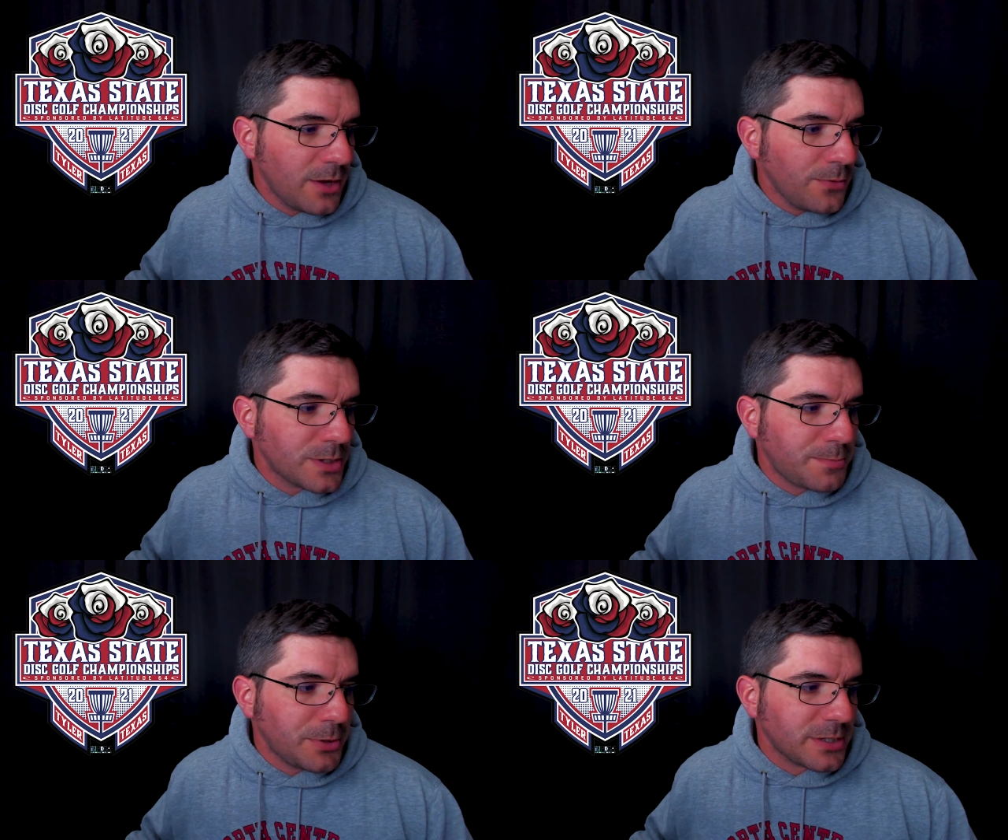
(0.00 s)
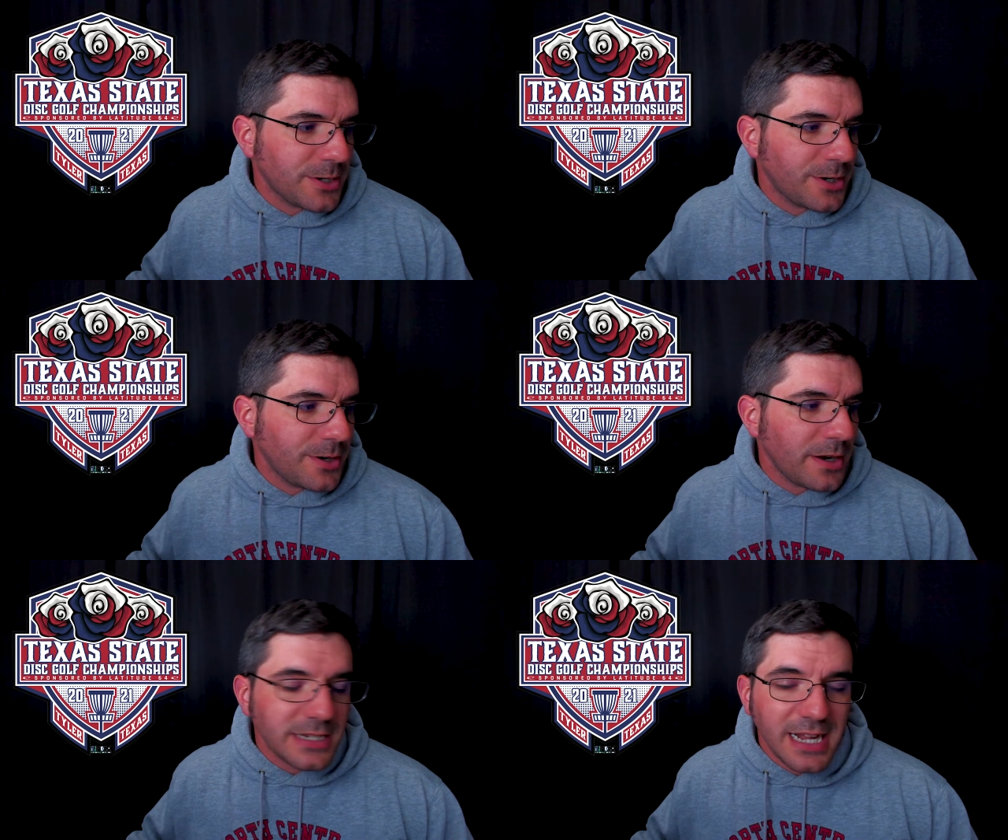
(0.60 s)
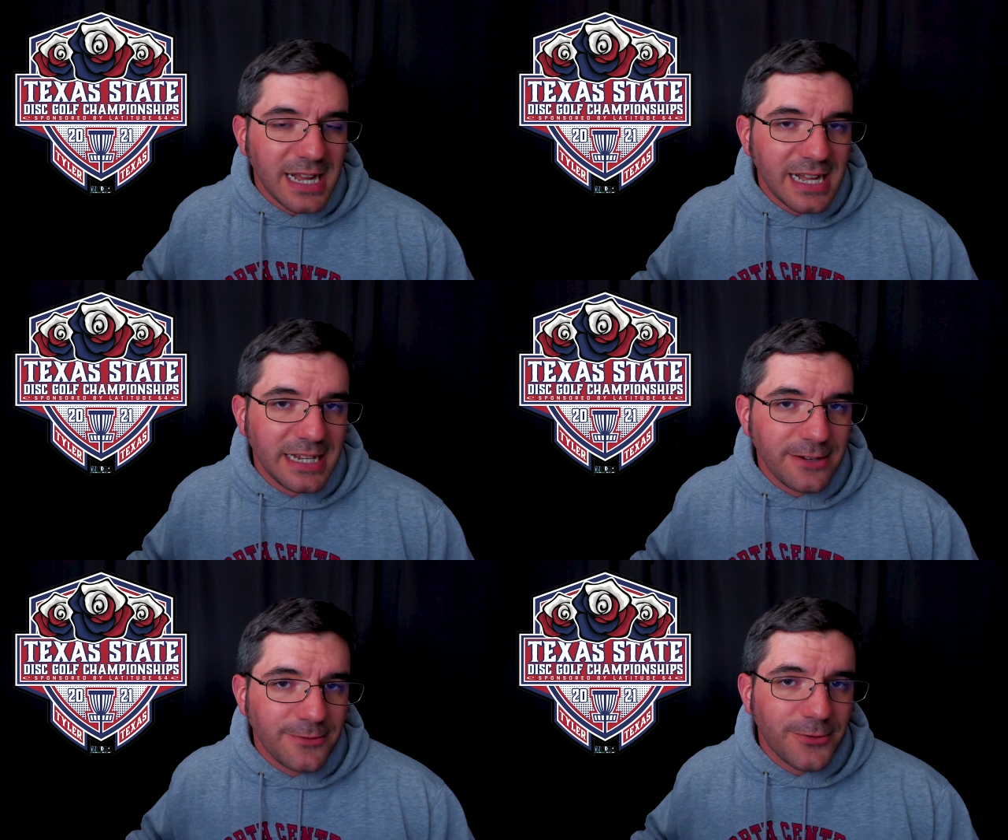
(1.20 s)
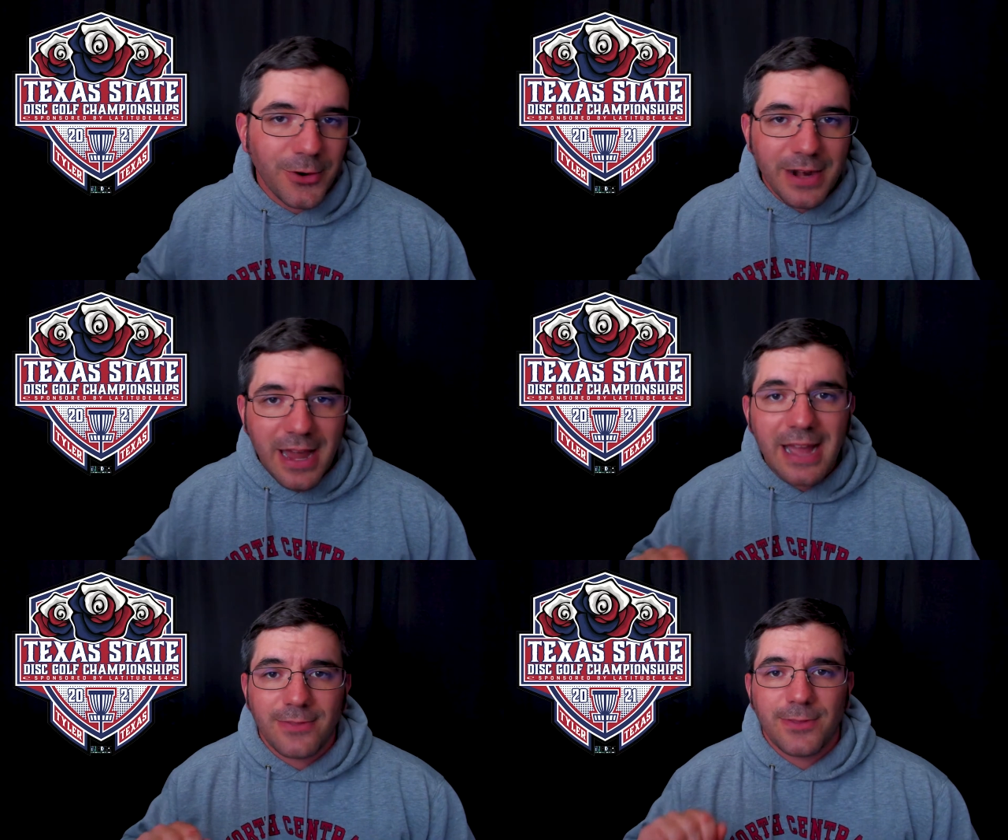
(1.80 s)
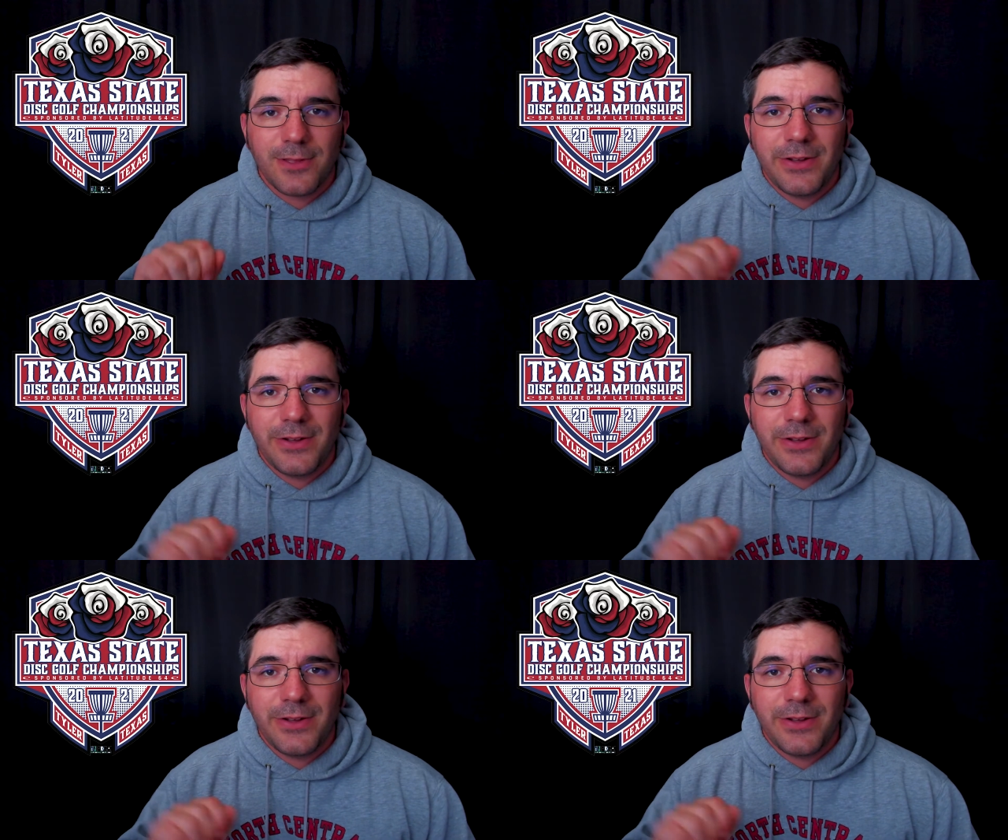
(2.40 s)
which puts her tied for ninth.